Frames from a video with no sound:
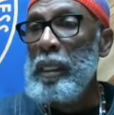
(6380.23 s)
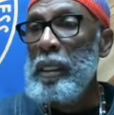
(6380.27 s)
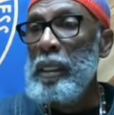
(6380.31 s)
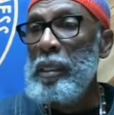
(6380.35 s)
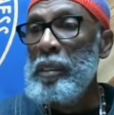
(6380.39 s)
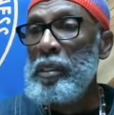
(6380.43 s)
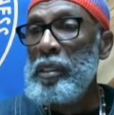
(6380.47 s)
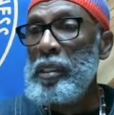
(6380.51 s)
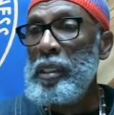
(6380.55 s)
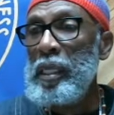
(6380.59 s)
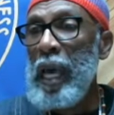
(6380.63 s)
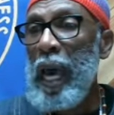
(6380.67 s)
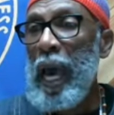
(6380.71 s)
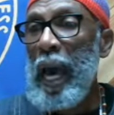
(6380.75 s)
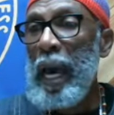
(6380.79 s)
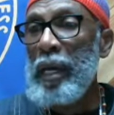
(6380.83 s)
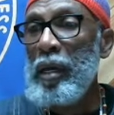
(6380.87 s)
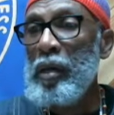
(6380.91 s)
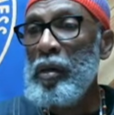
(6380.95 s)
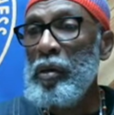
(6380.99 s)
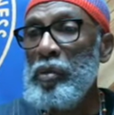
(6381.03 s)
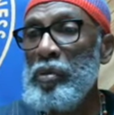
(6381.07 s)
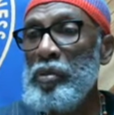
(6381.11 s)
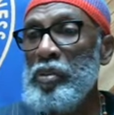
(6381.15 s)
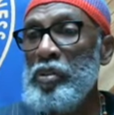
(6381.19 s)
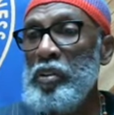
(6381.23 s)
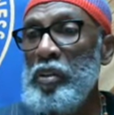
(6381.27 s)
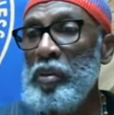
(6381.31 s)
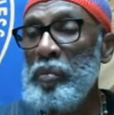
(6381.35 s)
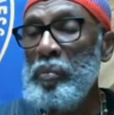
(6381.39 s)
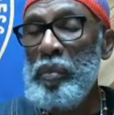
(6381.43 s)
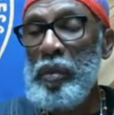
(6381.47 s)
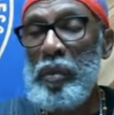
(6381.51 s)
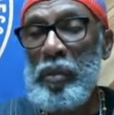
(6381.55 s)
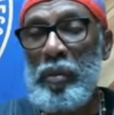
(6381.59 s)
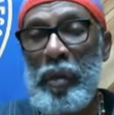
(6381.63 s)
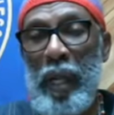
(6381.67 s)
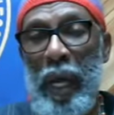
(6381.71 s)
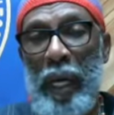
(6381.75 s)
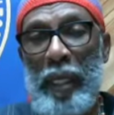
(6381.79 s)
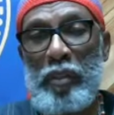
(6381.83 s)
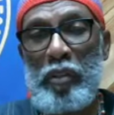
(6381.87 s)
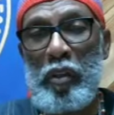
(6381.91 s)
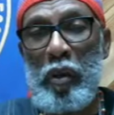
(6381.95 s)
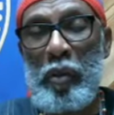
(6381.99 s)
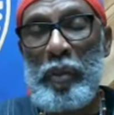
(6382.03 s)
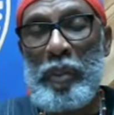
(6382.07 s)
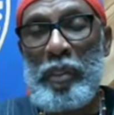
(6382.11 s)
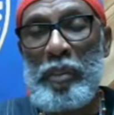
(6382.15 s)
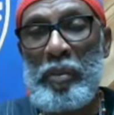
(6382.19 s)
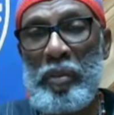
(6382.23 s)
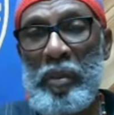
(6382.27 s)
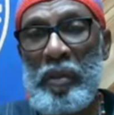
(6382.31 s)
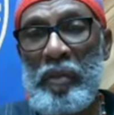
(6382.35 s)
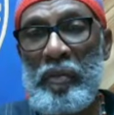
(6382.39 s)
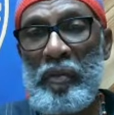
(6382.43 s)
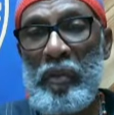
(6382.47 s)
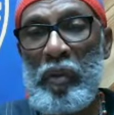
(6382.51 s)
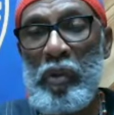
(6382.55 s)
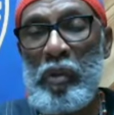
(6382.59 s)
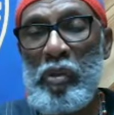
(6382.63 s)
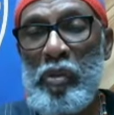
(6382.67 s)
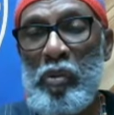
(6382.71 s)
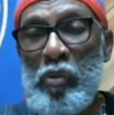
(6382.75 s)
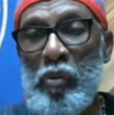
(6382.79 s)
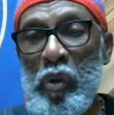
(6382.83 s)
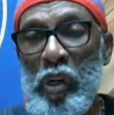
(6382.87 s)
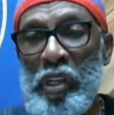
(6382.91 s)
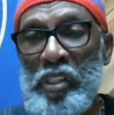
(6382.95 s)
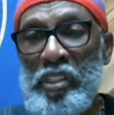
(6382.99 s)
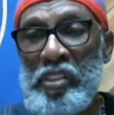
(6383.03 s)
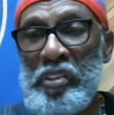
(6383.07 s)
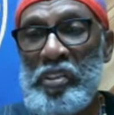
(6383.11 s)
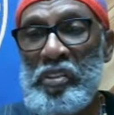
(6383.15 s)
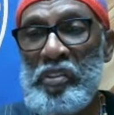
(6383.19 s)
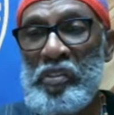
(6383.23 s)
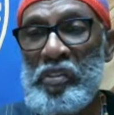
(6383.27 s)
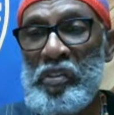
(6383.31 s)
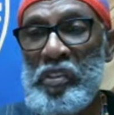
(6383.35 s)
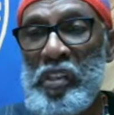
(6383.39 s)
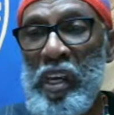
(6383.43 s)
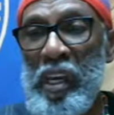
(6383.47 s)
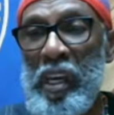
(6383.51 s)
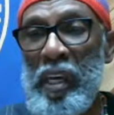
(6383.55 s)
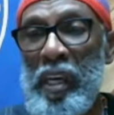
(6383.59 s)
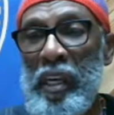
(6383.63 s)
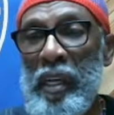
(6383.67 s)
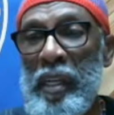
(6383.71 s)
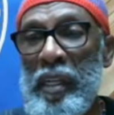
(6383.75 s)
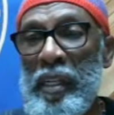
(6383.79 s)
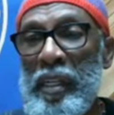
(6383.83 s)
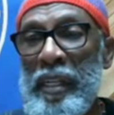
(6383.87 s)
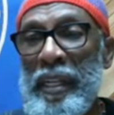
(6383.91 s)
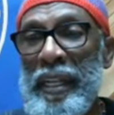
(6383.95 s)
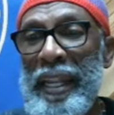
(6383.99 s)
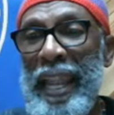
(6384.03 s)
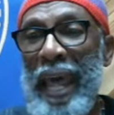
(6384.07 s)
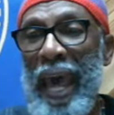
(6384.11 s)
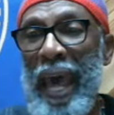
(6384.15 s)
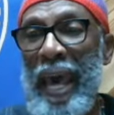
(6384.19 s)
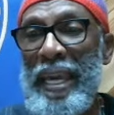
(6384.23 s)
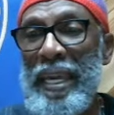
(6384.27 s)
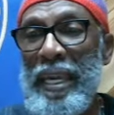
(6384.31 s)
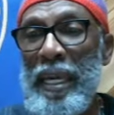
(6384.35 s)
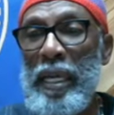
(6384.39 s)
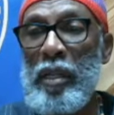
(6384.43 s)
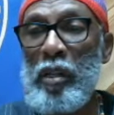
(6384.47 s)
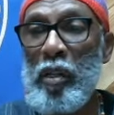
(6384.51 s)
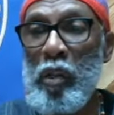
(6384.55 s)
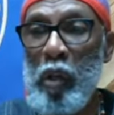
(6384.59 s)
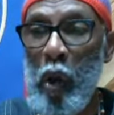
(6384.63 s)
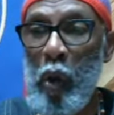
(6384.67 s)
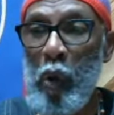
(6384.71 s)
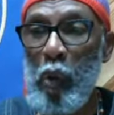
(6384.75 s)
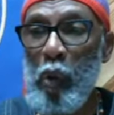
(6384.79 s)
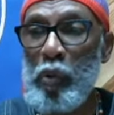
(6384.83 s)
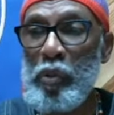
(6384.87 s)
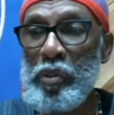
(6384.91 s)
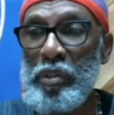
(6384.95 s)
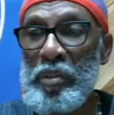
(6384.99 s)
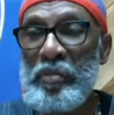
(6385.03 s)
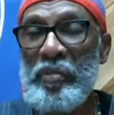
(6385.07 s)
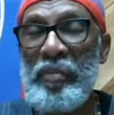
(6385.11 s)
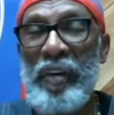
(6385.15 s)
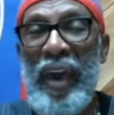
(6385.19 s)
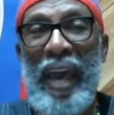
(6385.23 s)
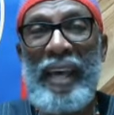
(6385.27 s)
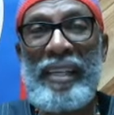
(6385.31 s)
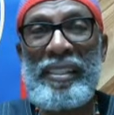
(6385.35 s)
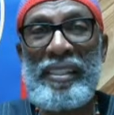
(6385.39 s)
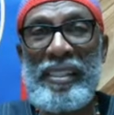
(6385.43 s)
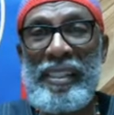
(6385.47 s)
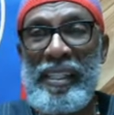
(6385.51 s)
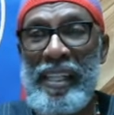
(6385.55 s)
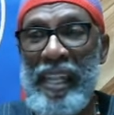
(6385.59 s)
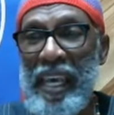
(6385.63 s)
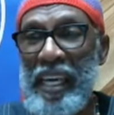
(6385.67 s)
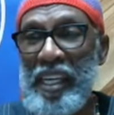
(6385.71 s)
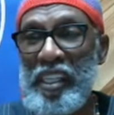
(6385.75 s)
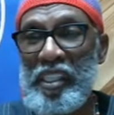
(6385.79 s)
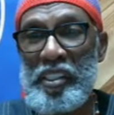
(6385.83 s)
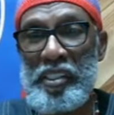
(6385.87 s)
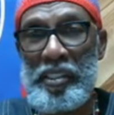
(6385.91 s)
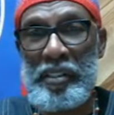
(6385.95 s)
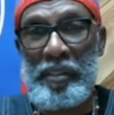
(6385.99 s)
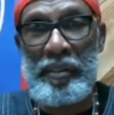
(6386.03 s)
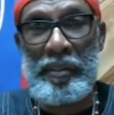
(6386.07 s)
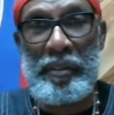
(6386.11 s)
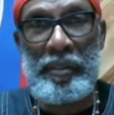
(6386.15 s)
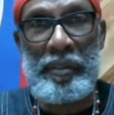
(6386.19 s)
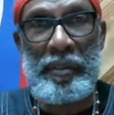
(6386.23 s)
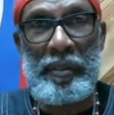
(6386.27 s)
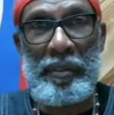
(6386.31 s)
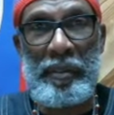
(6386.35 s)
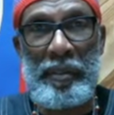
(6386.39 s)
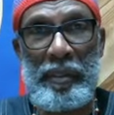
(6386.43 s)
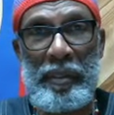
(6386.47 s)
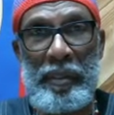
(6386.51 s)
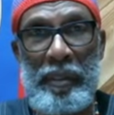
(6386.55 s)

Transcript: Chicago Tribune, October 21st, Russians say Naya no to vaccinations.